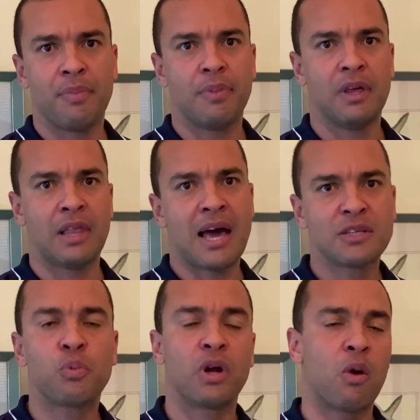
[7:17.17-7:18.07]
The
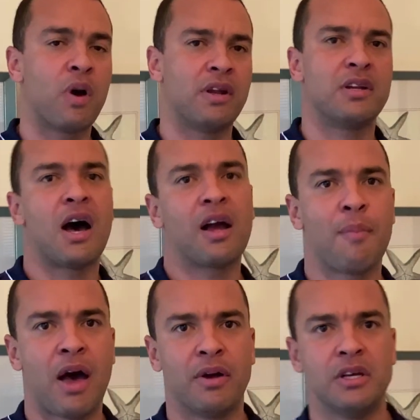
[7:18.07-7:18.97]
last point I wanted to talk
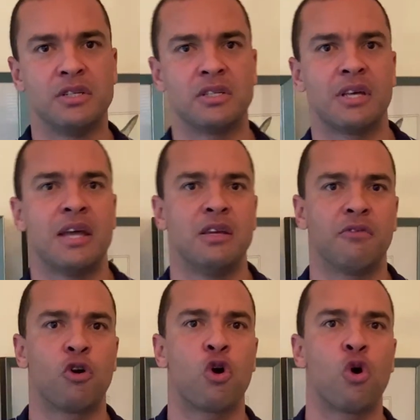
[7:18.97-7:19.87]
about is just the idea of
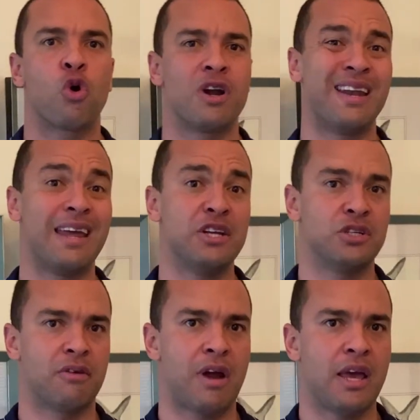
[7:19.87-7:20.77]

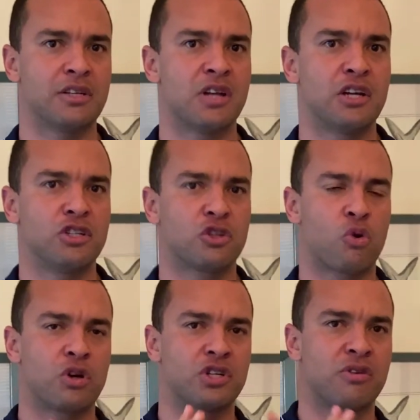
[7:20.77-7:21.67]
coordination, right? It's not just
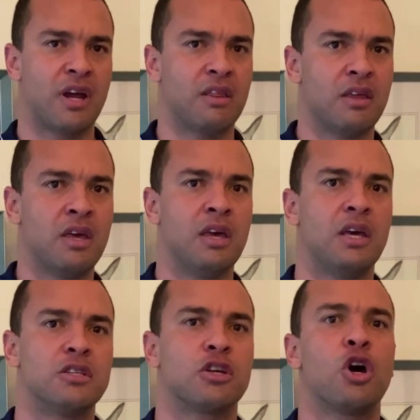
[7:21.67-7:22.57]
core strength,
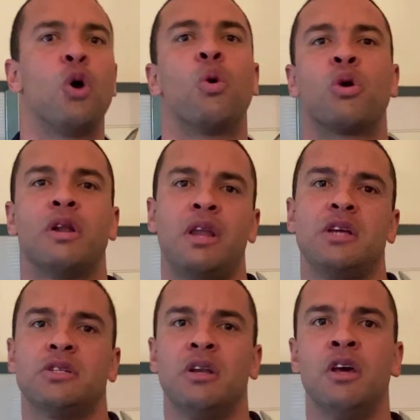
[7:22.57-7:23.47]
it's
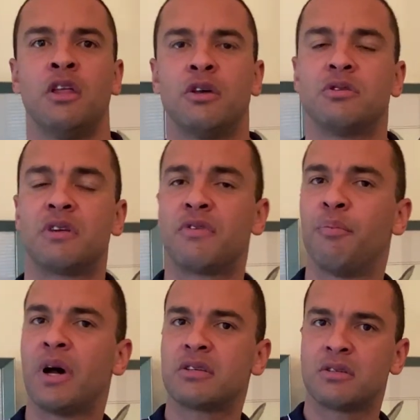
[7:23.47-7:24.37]
coordination. Those different
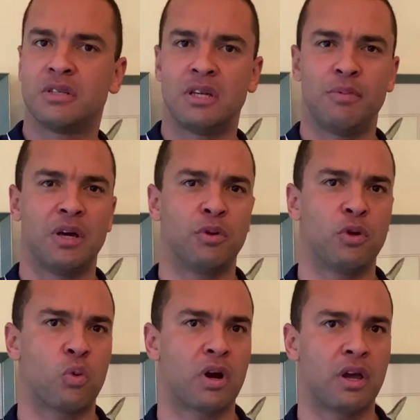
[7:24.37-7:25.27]
muscles need to be able to
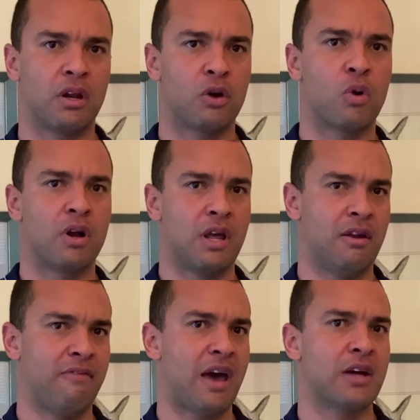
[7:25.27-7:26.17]
work in a coordinated
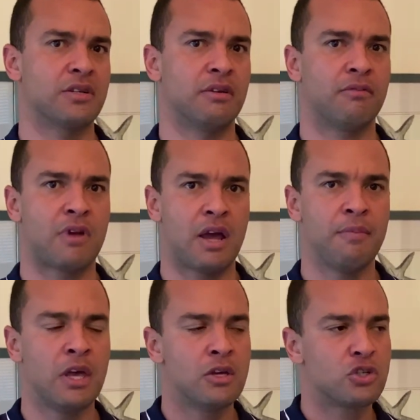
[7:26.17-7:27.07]
fashion, right?
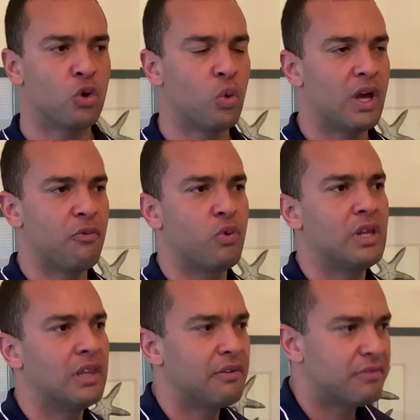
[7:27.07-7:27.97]
So if we
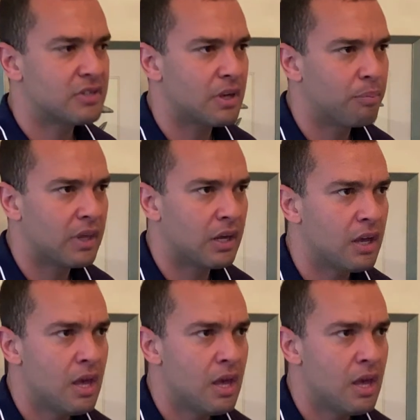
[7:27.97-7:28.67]
lift something,